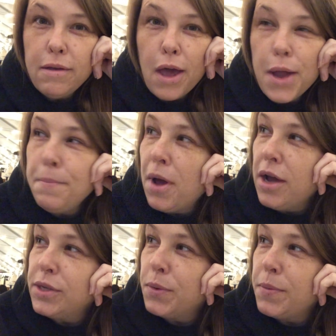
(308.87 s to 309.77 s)

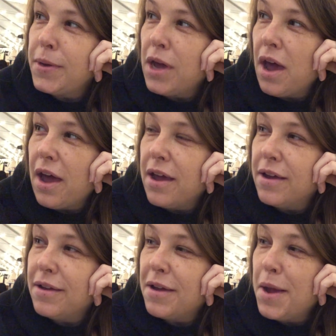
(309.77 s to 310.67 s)
unbox what we got,
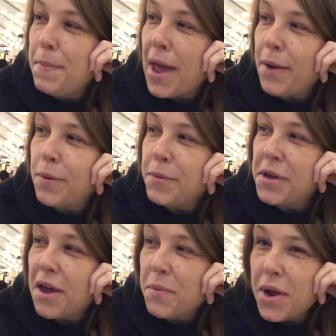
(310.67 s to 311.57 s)
unpack what we
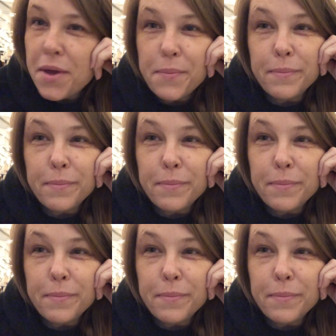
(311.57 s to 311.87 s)
got, right?